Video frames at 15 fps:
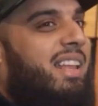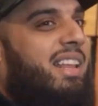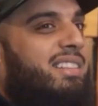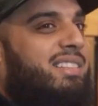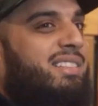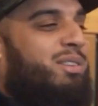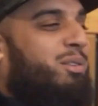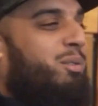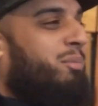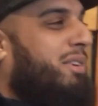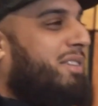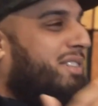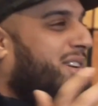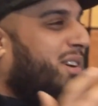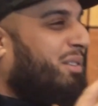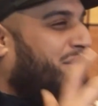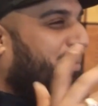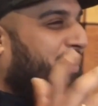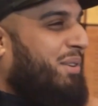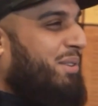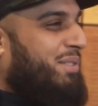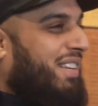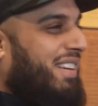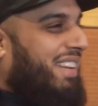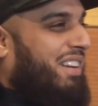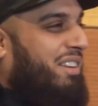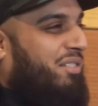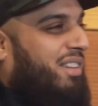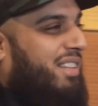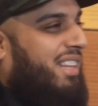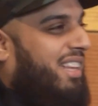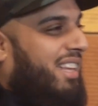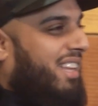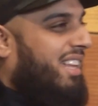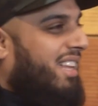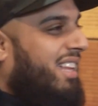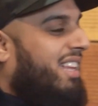It gets too much confusing and everything.